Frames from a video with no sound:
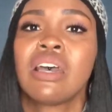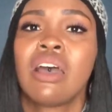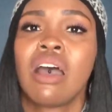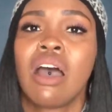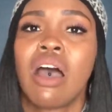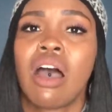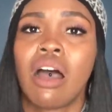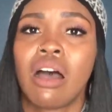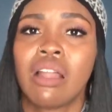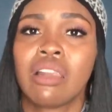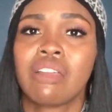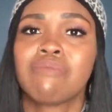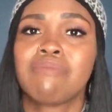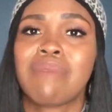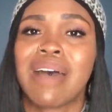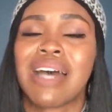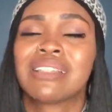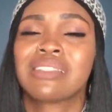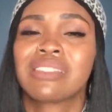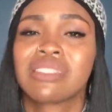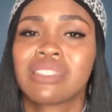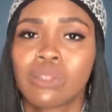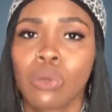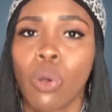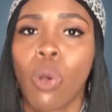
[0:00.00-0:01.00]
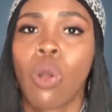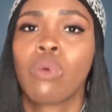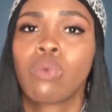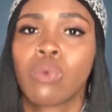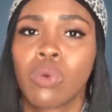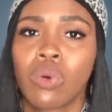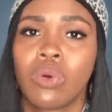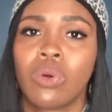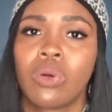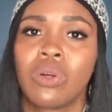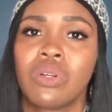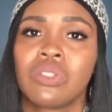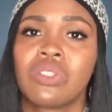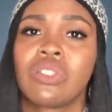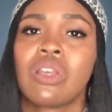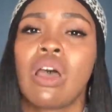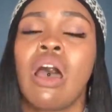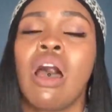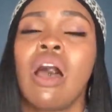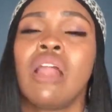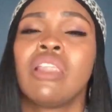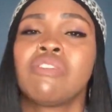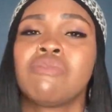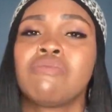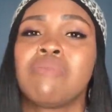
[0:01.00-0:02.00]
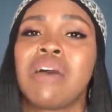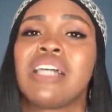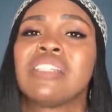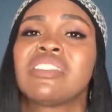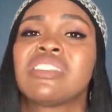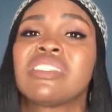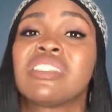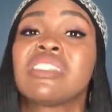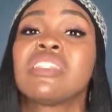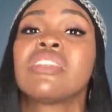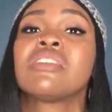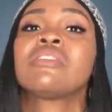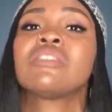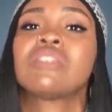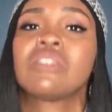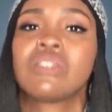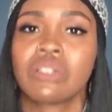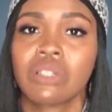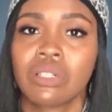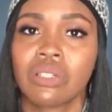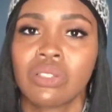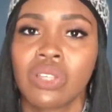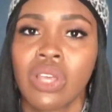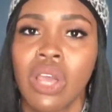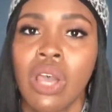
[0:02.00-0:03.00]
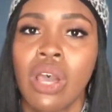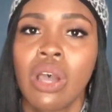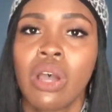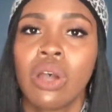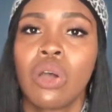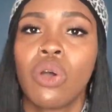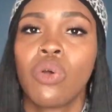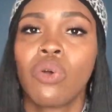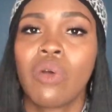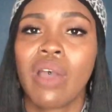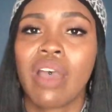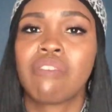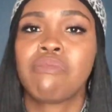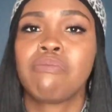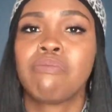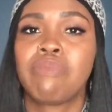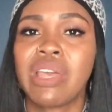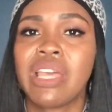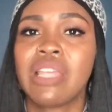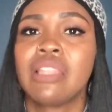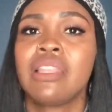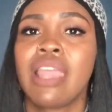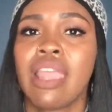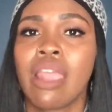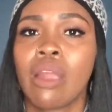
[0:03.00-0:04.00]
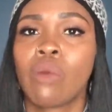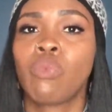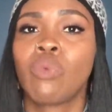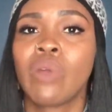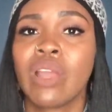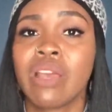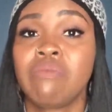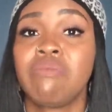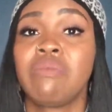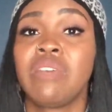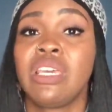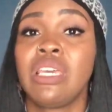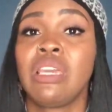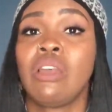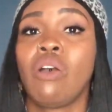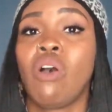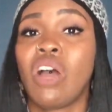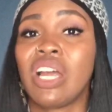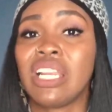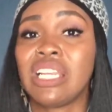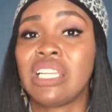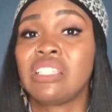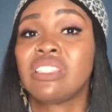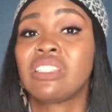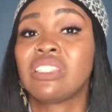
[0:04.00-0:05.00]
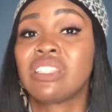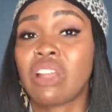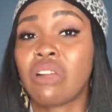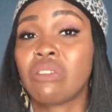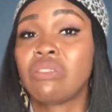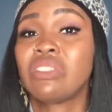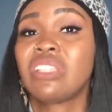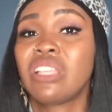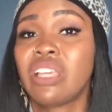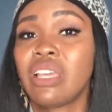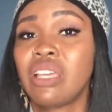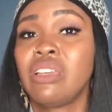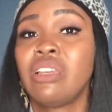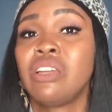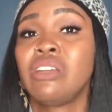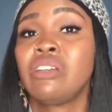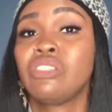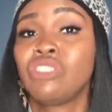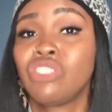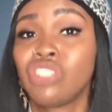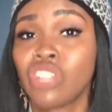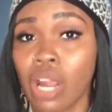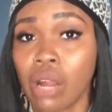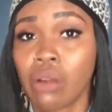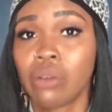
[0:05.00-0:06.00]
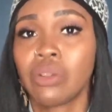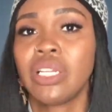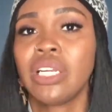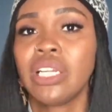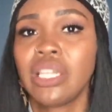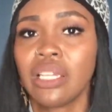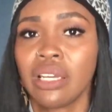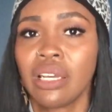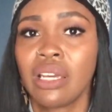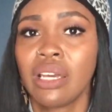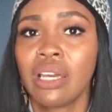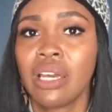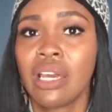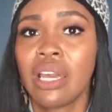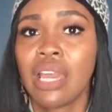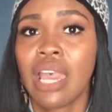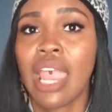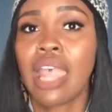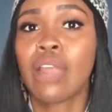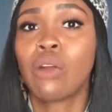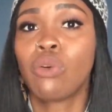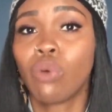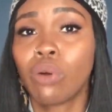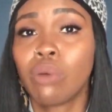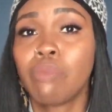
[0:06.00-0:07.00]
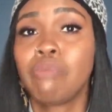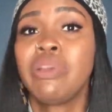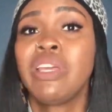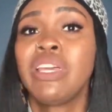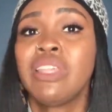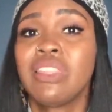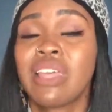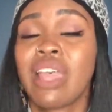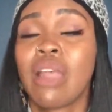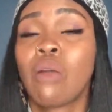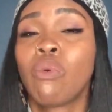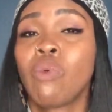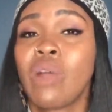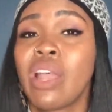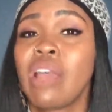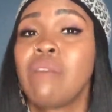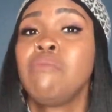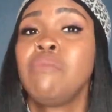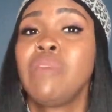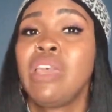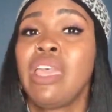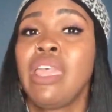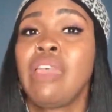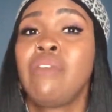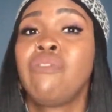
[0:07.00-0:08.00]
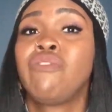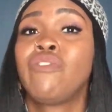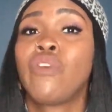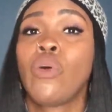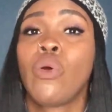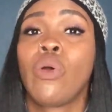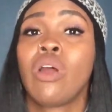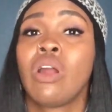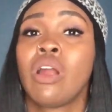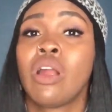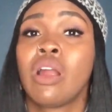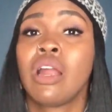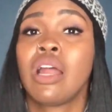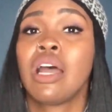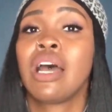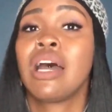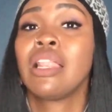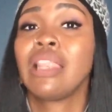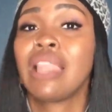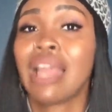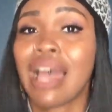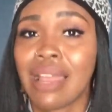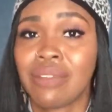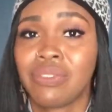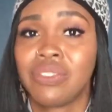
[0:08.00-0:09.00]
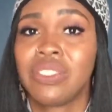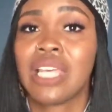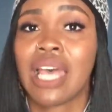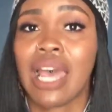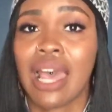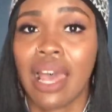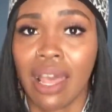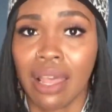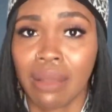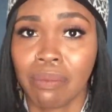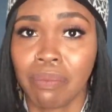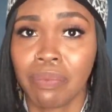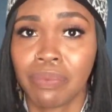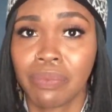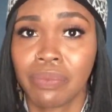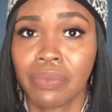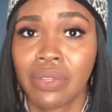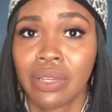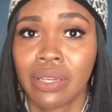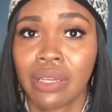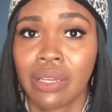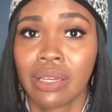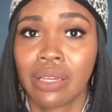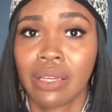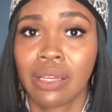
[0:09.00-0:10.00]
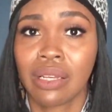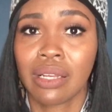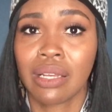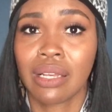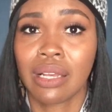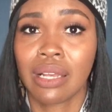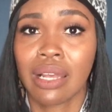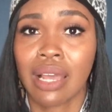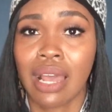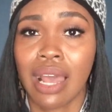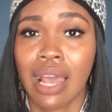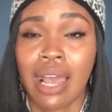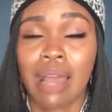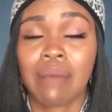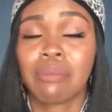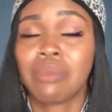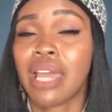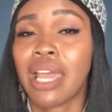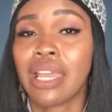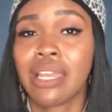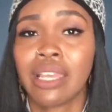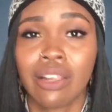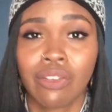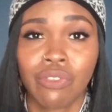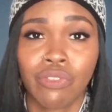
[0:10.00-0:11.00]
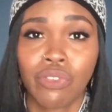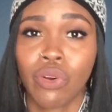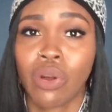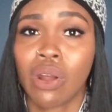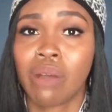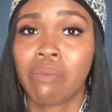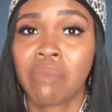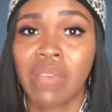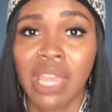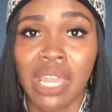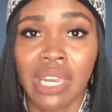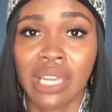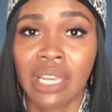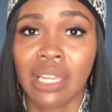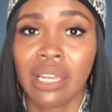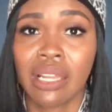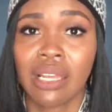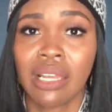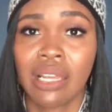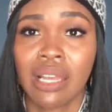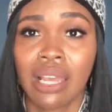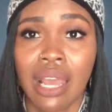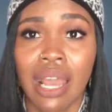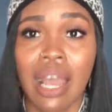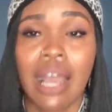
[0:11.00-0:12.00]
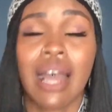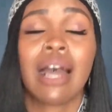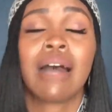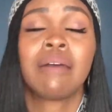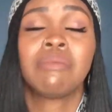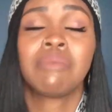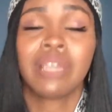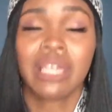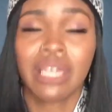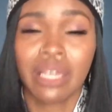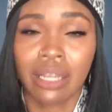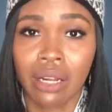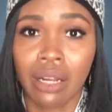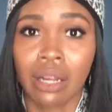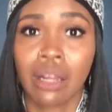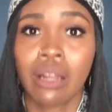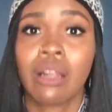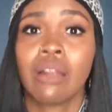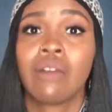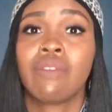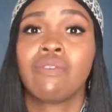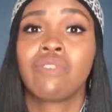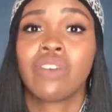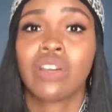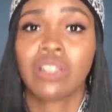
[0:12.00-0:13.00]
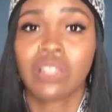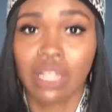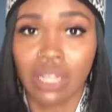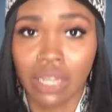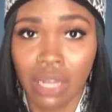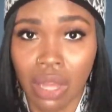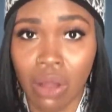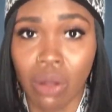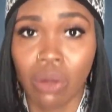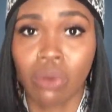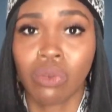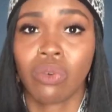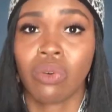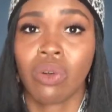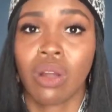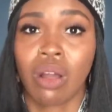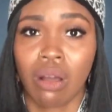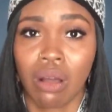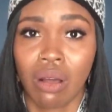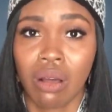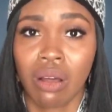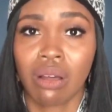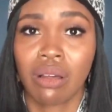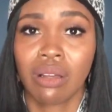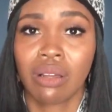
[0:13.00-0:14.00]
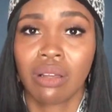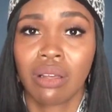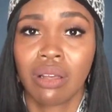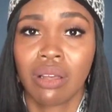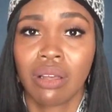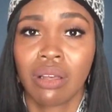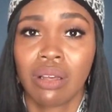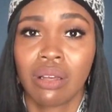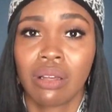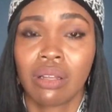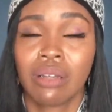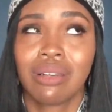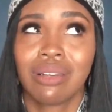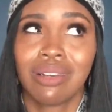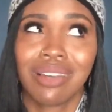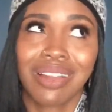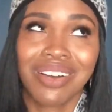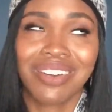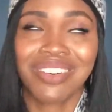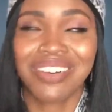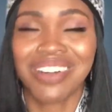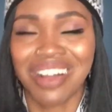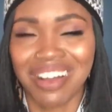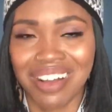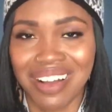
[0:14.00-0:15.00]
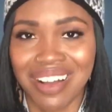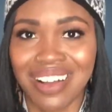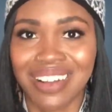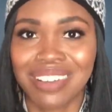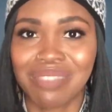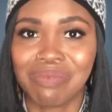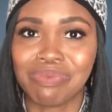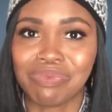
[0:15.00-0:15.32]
all of my sorors, all of my sisters who have been there with me on this 13 year journey and who will be there with me for a lifetime. I'm not here for a minute. I'm here for the long haul. Long haul.